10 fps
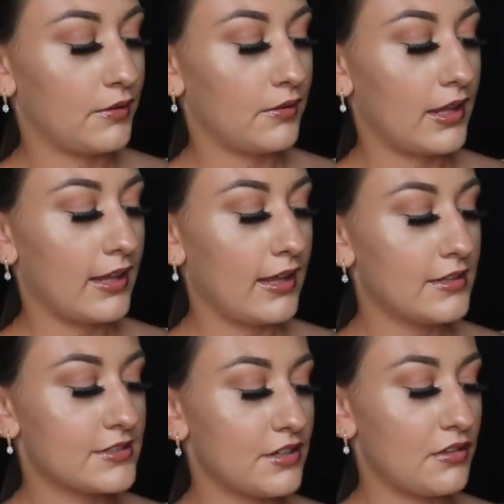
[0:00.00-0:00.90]
Okay,
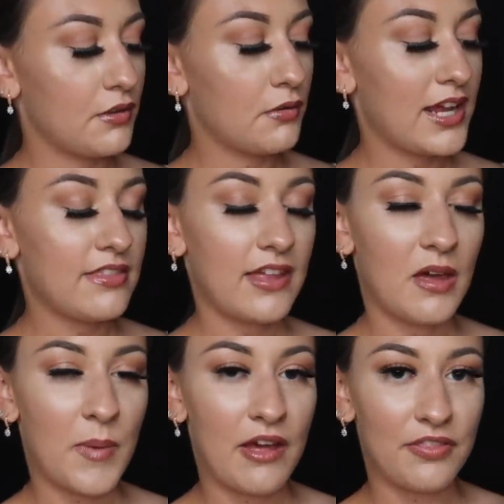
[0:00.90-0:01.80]
so the great thing
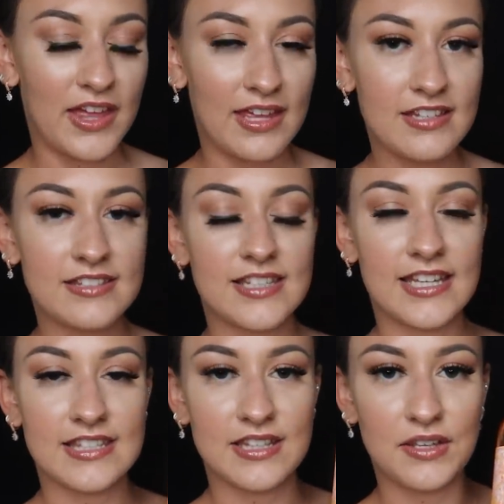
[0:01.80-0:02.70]
about this
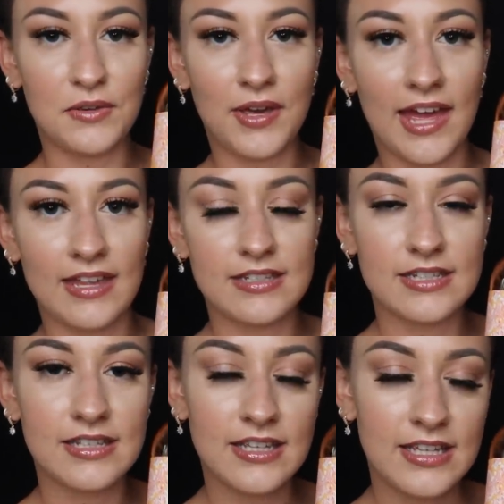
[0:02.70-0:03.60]
is that you get
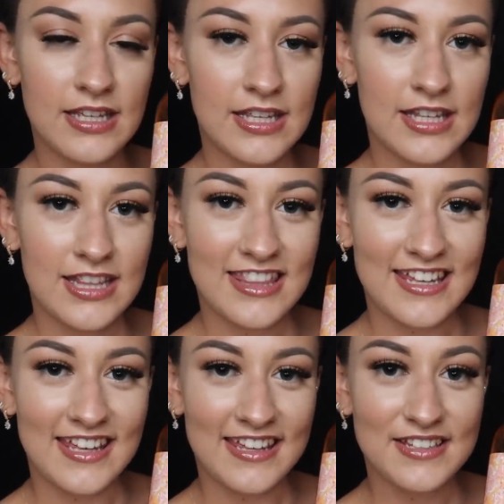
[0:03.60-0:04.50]

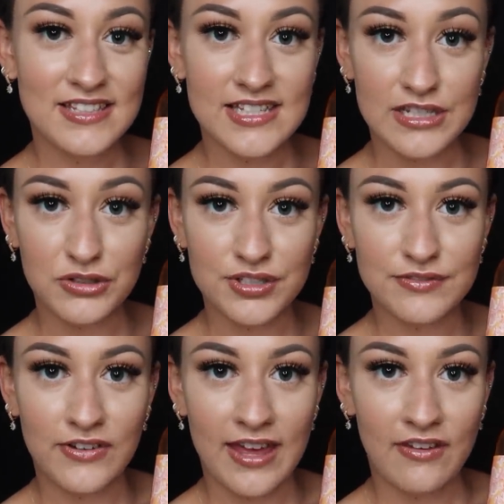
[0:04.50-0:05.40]
the citrus
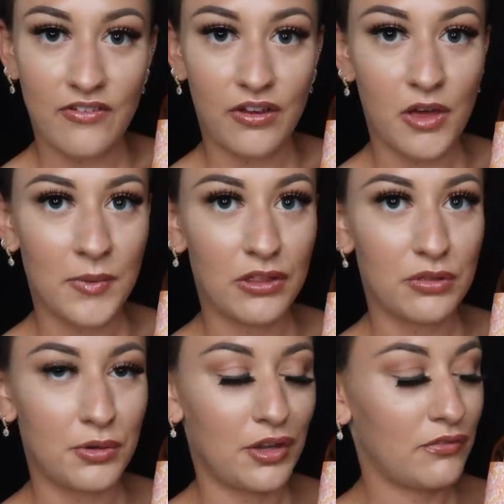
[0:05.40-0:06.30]
flavour coming
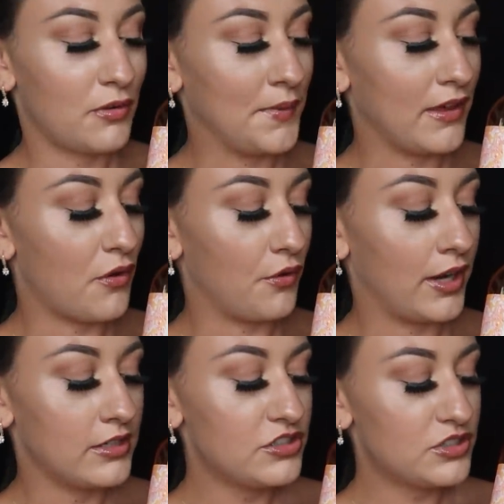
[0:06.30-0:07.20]
through from the
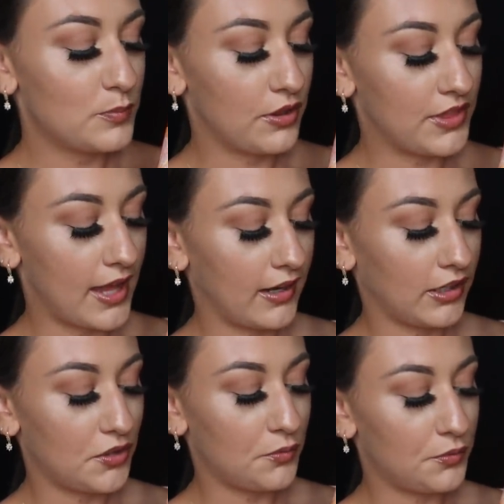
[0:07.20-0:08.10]
orange, but then
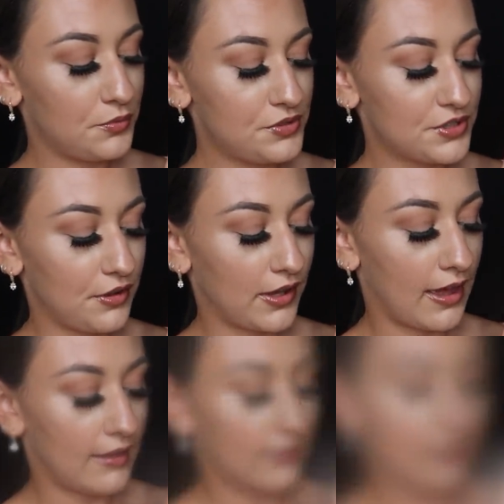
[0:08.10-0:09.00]
you also
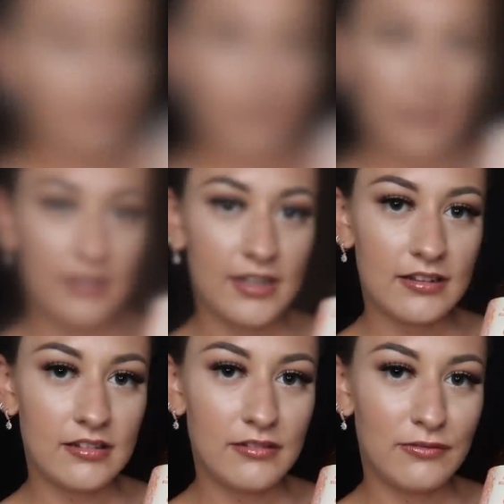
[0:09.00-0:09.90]
get a
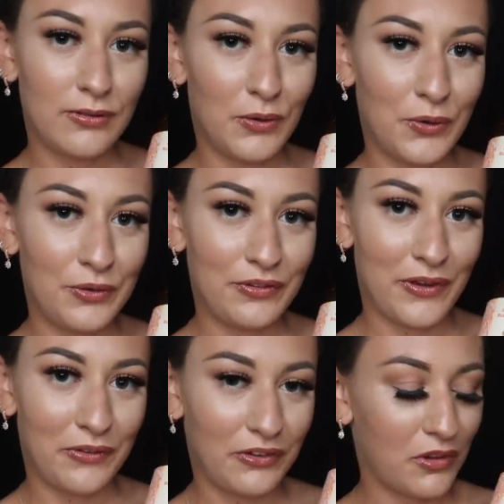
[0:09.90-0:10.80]
little floral
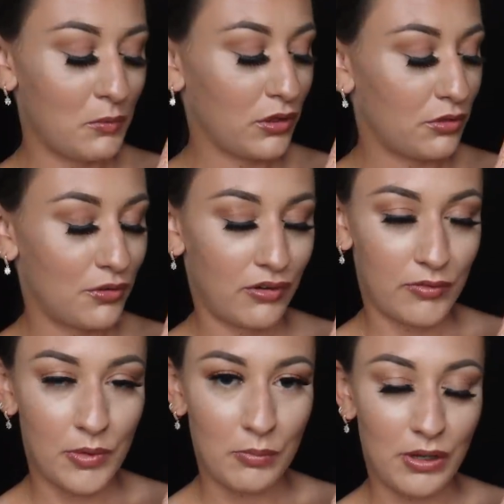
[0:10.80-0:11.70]
note coming through
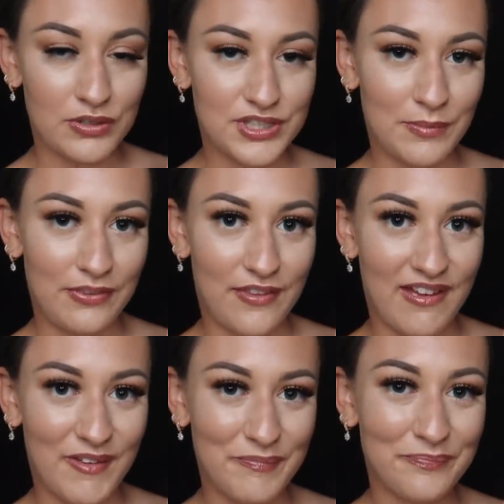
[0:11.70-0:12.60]
from the blossom in
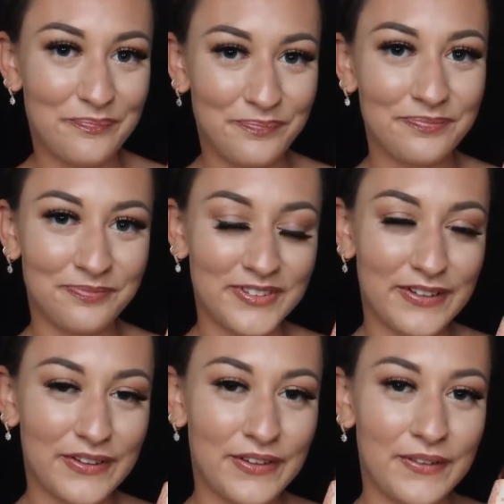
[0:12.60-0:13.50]
there.
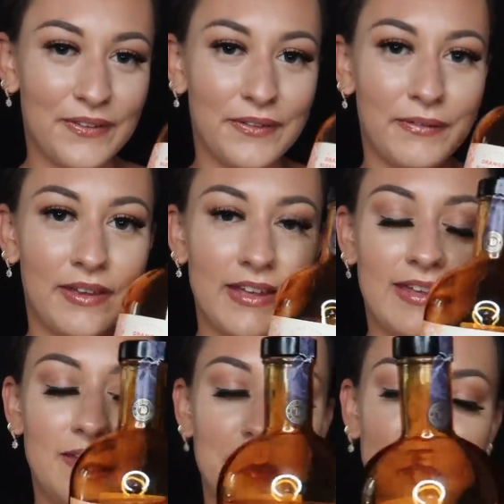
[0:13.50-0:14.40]
Okay.